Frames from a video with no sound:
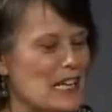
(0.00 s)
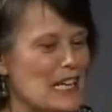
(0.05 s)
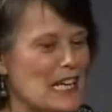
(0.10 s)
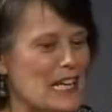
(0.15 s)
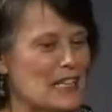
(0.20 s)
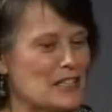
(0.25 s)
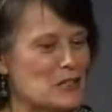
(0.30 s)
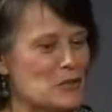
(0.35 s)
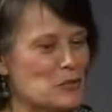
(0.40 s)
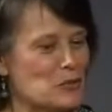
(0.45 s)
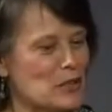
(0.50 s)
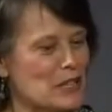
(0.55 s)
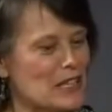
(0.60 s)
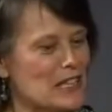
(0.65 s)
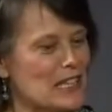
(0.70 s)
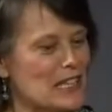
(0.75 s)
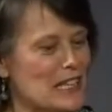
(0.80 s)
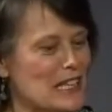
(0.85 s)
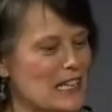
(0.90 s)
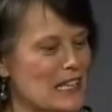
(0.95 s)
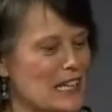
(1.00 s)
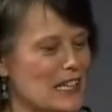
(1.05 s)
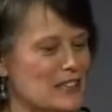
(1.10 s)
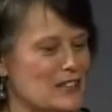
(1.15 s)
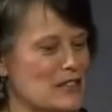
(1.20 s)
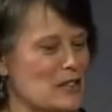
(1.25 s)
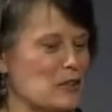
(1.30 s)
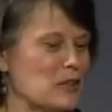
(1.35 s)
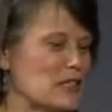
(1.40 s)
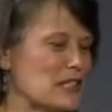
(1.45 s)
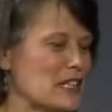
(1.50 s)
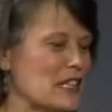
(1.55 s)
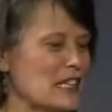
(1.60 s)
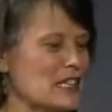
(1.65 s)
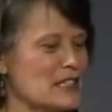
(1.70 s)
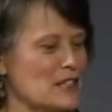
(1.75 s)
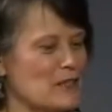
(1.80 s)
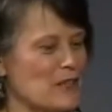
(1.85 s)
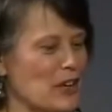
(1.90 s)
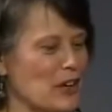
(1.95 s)
it's really, it's
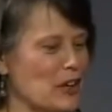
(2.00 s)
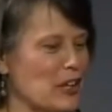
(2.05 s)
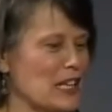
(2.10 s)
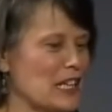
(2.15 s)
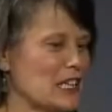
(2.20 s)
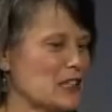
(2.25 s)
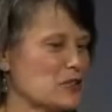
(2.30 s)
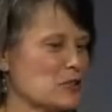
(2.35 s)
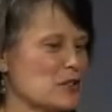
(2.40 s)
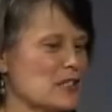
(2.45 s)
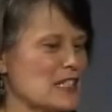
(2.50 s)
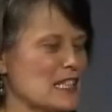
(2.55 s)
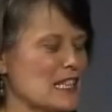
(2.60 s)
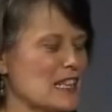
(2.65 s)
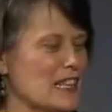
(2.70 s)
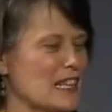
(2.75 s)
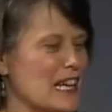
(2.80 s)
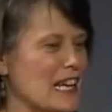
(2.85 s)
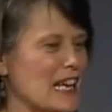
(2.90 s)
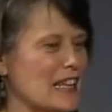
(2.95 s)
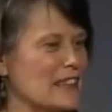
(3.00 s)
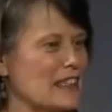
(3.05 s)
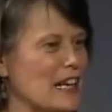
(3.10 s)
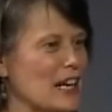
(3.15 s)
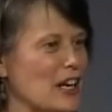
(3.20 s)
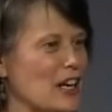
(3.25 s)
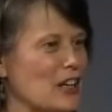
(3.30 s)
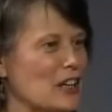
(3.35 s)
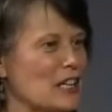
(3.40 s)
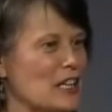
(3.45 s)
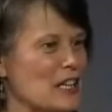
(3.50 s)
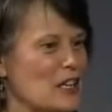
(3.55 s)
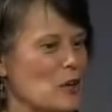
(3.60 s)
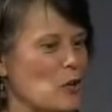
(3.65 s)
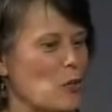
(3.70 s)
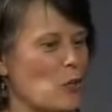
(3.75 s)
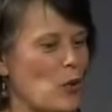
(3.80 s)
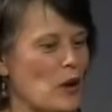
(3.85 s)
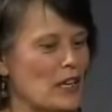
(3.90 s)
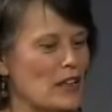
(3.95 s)
a very interesting thing, and
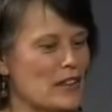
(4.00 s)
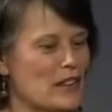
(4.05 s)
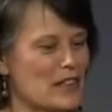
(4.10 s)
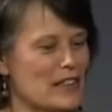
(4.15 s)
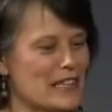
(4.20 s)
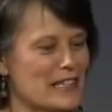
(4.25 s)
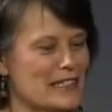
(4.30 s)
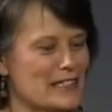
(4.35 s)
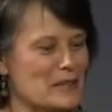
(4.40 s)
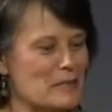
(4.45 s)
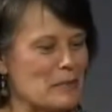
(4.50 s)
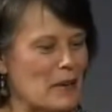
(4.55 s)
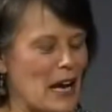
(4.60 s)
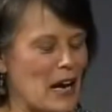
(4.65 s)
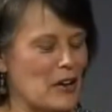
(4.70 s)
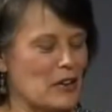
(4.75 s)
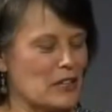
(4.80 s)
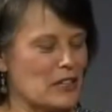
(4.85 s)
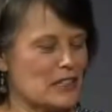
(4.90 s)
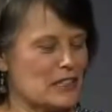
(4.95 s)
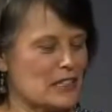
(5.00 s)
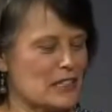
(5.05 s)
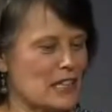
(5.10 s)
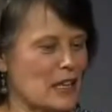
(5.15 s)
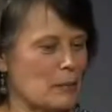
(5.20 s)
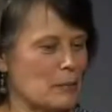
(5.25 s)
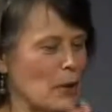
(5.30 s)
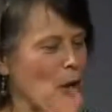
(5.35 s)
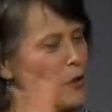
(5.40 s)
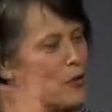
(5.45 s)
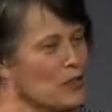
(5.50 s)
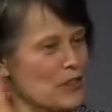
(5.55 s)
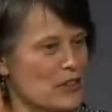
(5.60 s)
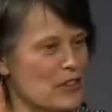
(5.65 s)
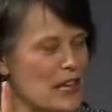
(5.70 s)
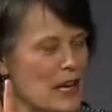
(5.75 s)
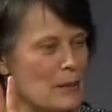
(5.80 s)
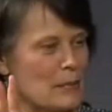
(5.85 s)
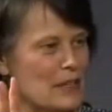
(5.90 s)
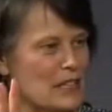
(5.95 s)
one of the things about both of
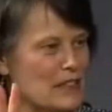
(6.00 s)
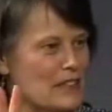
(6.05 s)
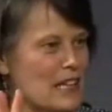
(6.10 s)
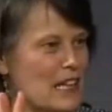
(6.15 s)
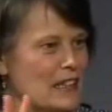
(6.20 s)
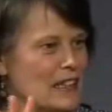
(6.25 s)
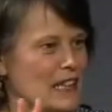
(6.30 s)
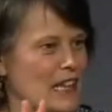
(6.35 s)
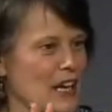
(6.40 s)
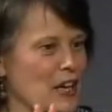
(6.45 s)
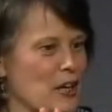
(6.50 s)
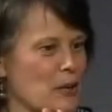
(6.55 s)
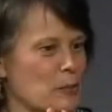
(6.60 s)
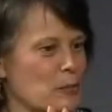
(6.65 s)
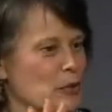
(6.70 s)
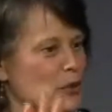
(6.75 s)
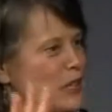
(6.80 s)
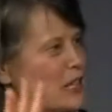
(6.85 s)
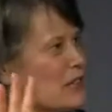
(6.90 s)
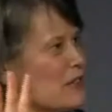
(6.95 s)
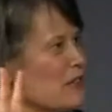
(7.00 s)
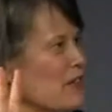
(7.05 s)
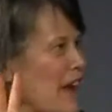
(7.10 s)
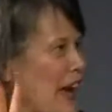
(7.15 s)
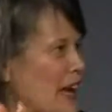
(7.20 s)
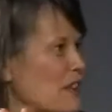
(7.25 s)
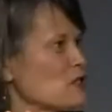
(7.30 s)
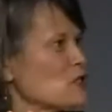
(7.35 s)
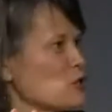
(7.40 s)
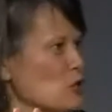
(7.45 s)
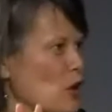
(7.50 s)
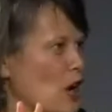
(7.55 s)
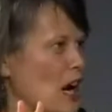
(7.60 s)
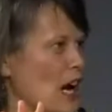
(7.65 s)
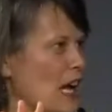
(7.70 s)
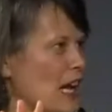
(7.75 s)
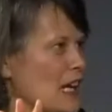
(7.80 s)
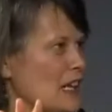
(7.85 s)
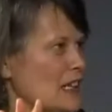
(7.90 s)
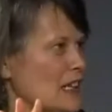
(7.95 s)
them is that they're pretty fast
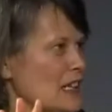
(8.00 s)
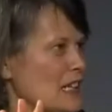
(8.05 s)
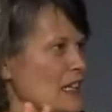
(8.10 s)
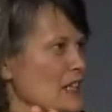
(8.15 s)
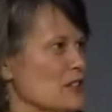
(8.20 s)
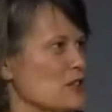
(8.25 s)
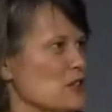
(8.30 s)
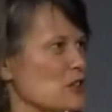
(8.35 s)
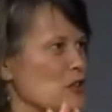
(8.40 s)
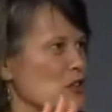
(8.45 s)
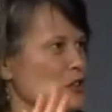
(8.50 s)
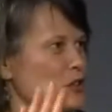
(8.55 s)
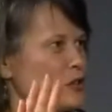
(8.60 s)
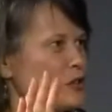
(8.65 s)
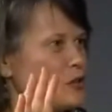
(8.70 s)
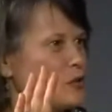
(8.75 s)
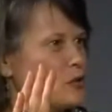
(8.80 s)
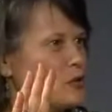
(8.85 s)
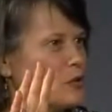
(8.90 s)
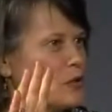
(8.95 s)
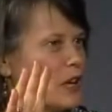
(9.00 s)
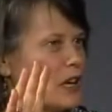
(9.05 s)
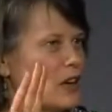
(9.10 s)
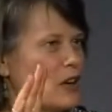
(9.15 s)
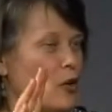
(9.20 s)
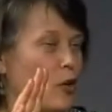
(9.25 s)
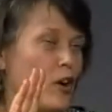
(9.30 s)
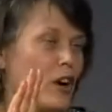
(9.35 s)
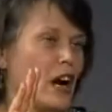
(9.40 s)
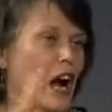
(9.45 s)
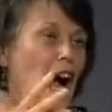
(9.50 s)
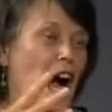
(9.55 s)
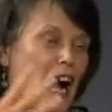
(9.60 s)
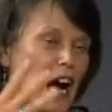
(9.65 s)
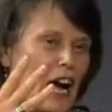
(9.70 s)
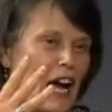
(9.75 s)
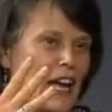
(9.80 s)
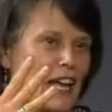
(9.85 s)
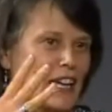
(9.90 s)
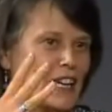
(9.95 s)
drying. So you or
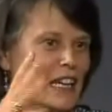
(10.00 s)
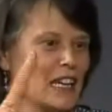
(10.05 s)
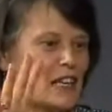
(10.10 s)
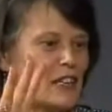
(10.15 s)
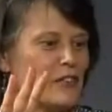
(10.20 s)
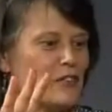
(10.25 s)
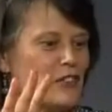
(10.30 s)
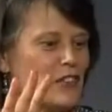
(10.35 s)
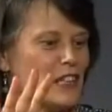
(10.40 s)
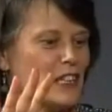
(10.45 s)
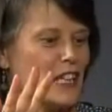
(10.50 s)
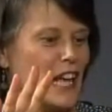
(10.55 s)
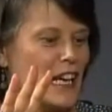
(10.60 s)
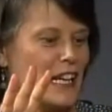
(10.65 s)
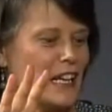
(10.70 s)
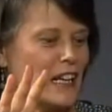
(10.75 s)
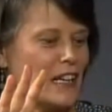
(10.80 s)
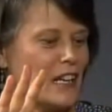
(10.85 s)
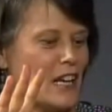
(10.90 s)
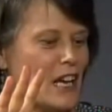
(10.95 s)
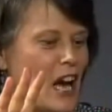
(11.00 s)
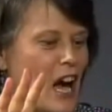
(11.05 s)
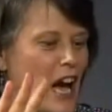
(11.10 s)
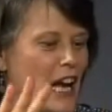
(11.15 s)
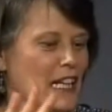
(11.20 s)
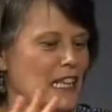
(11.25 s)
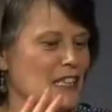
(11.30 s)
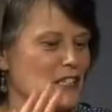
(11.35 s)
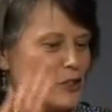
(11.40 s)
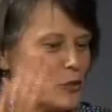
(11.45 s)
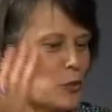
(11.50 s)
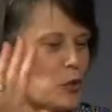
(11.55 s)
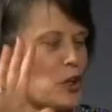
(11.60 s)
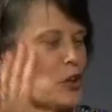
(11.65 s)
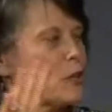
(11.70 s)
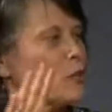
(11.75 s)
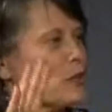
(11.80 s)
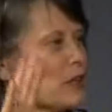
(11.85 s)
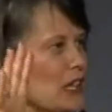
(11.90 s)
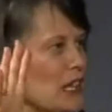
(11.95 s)
I feel like I need to
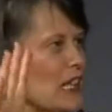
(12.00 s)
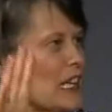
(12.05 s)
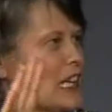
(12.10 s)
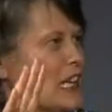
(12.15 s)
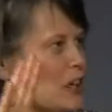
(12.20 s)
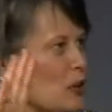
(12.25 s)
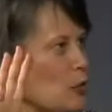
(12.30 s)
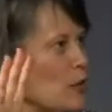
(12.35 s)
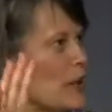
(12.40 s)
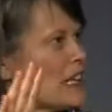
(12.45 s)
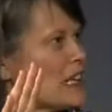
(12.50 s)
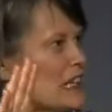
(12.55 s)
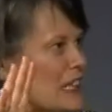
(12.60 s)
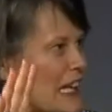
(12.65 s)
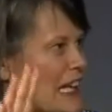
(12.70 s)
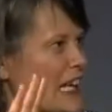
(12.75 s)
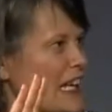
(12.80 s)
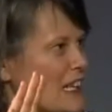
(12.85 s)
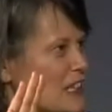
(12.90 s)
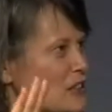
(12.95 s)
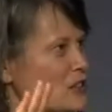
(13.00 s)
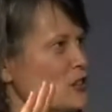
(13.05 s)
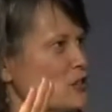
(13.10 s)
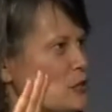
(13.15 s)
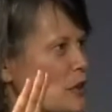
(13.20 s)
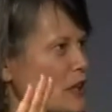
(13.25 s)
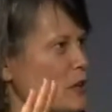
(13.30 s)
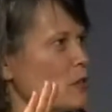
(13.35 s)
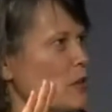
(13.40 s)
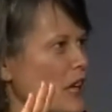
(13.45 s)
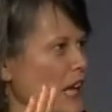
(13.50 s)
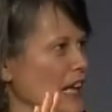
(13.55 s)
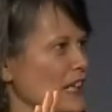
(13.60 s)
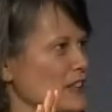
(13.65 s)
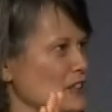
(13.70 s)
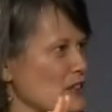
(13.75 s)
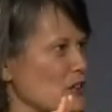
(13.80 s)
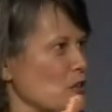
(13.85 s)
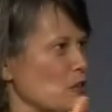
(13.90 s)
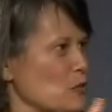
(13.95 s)
work really quickly doing what I
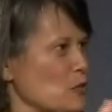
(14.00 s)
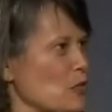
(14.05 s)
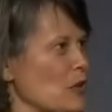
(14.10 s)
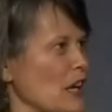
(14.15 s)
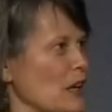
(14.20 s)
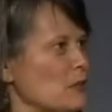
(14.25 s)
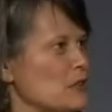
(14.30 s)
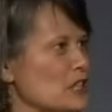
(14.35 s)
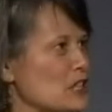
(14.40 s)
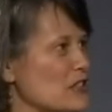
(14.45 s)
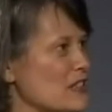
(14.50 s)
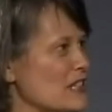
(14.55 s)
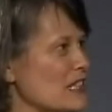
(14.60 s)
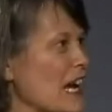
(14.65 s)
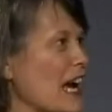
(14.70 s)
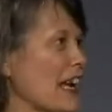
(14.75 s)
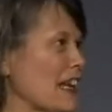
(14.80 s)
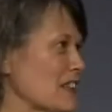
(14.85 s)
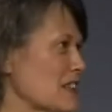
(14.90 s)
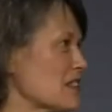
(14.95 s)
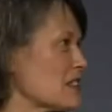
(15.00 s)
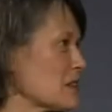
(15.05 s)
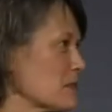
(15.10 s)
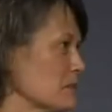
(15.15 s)
do, which is nice.